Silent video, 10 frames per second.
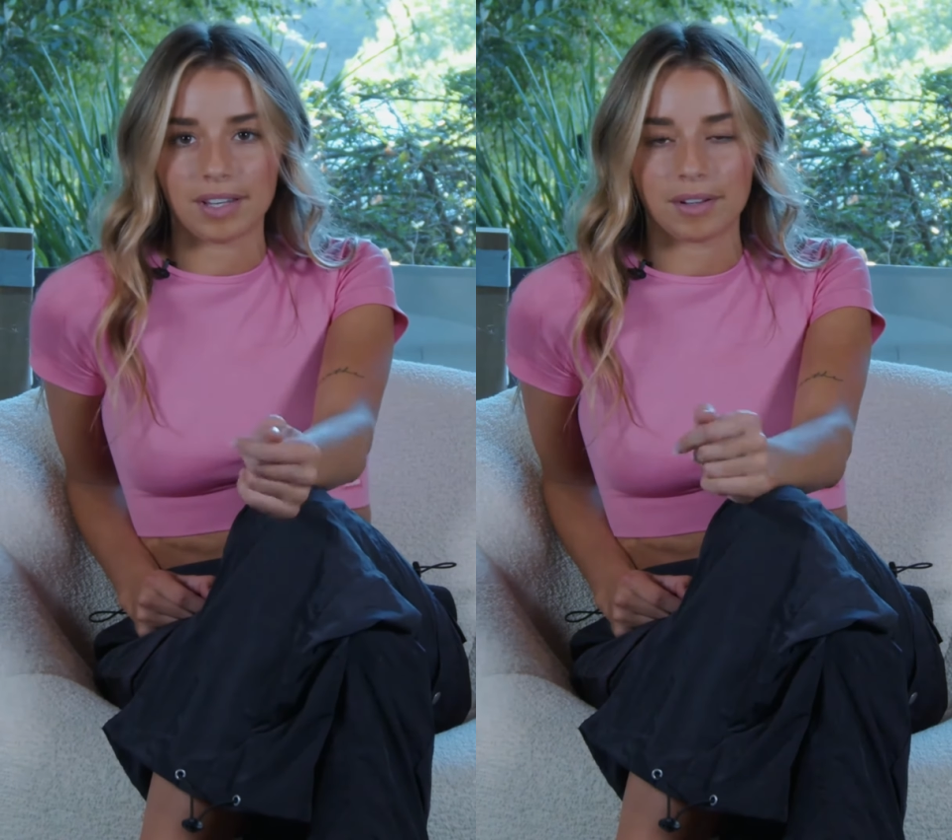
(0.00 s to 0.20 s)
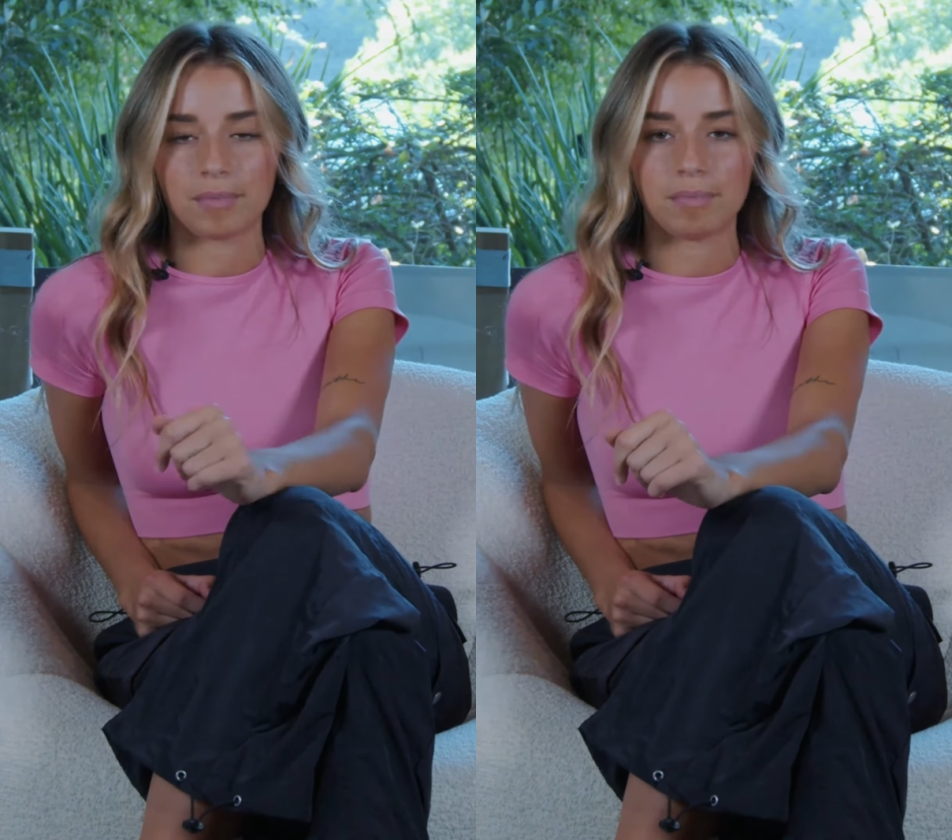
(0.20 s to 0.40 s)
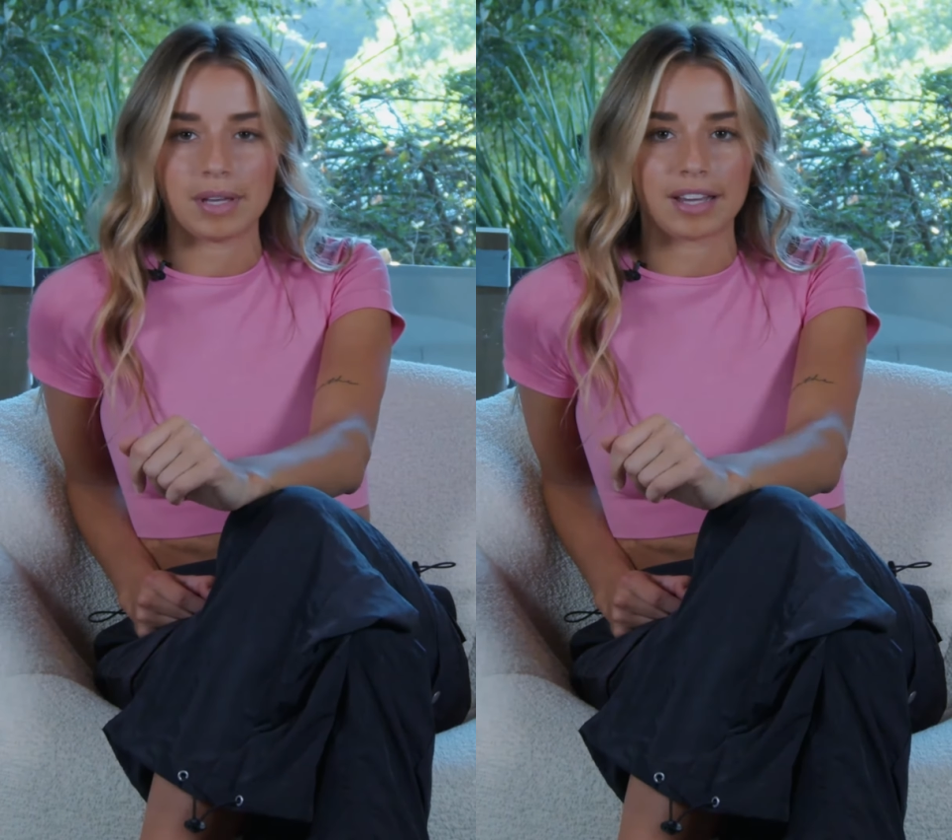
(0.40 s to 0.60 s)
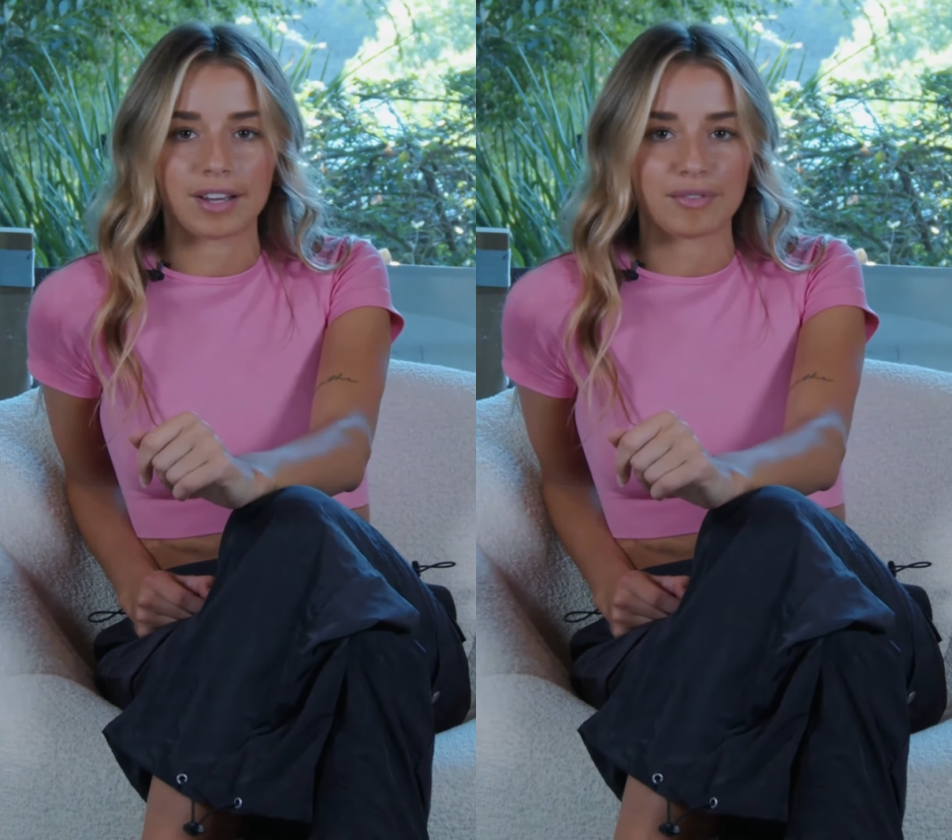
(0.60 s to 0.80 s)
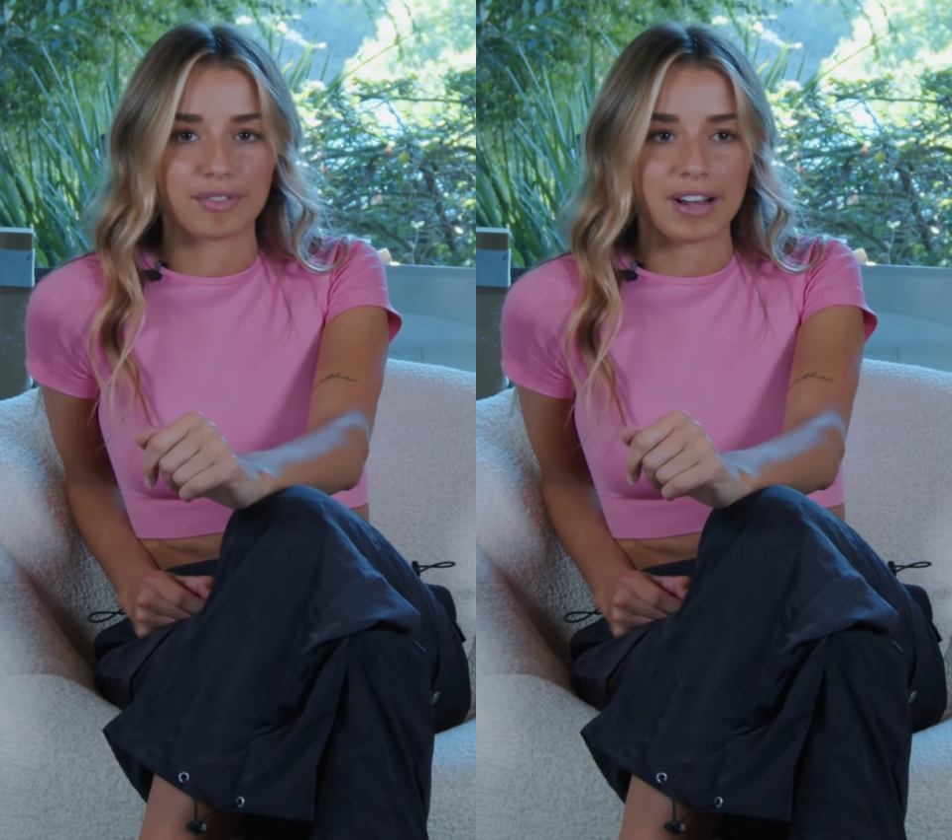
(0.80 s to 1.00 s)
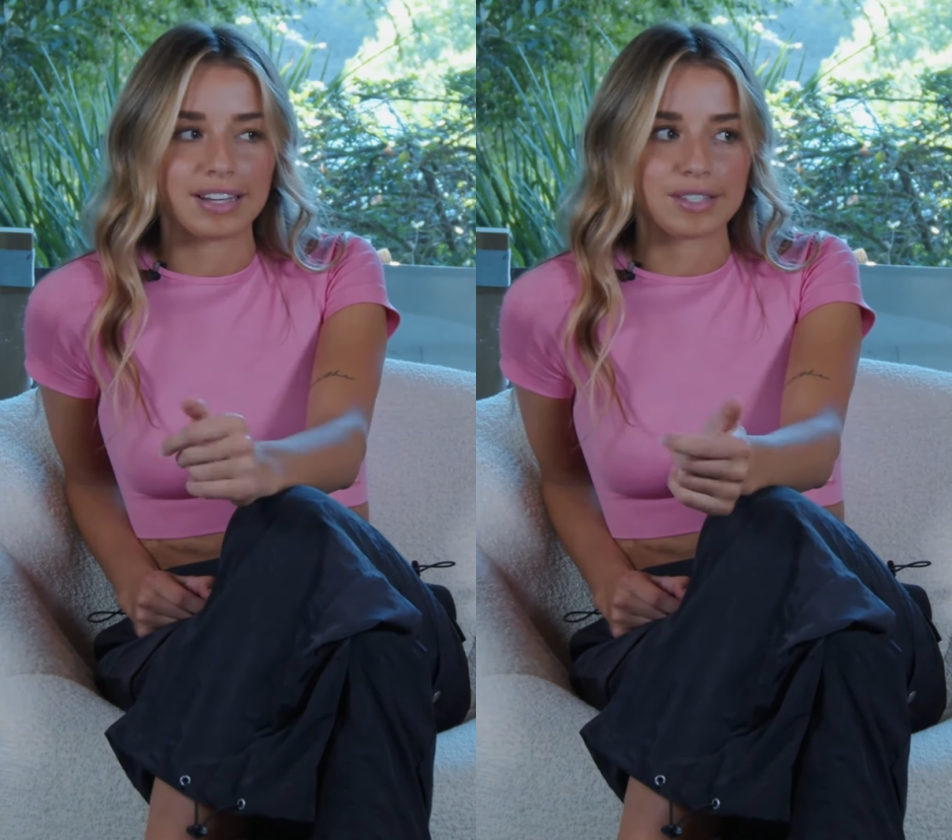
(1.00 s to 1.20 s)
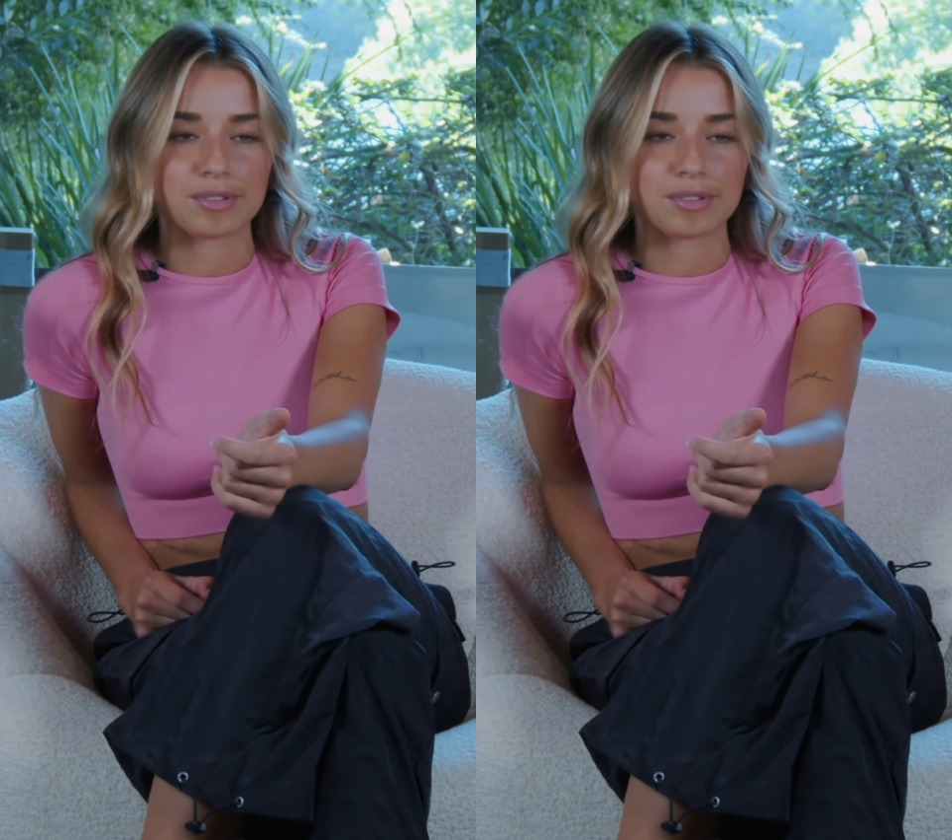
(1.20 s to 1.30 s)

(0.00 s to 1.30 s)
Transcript: you know, being a good friend, it's